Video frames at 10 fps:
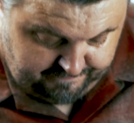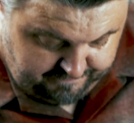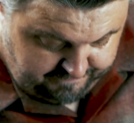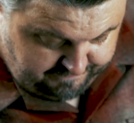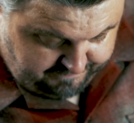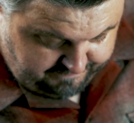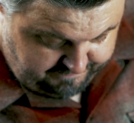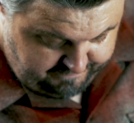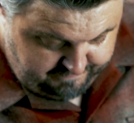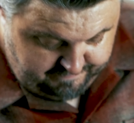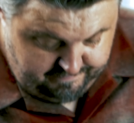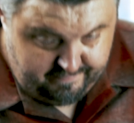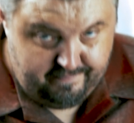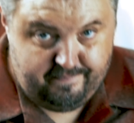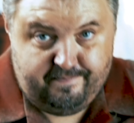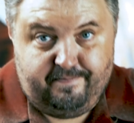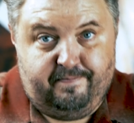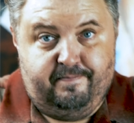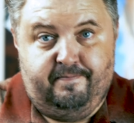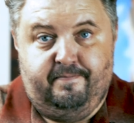
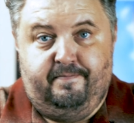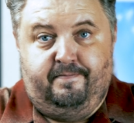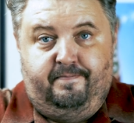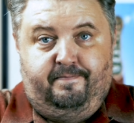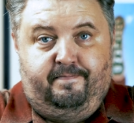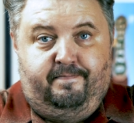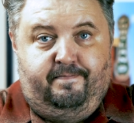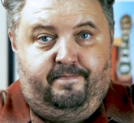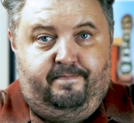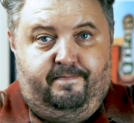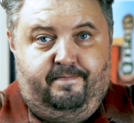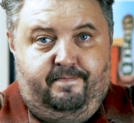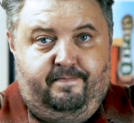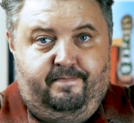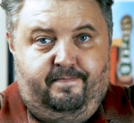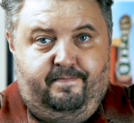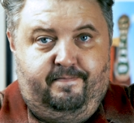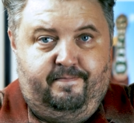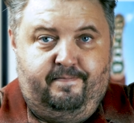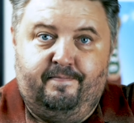
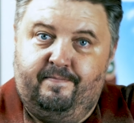(silence)